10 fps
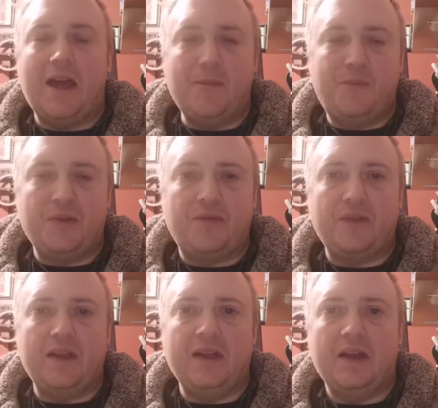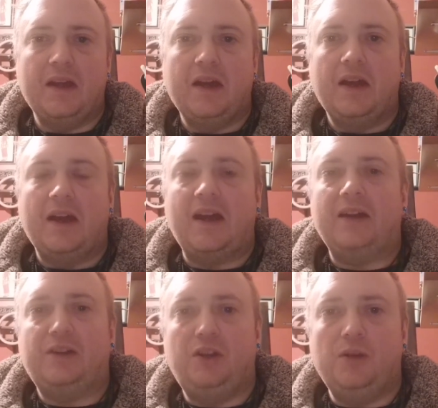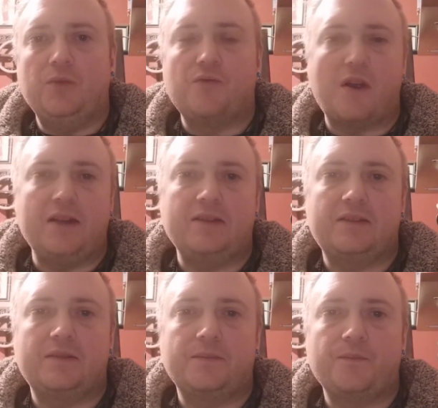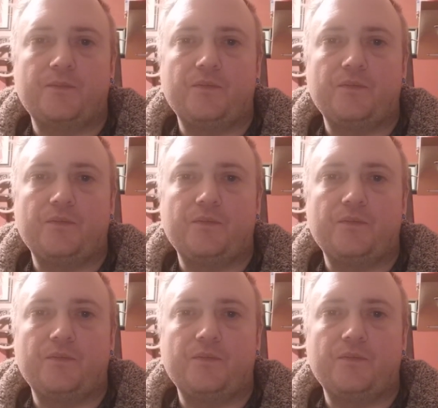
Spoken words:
empathy, and human rights.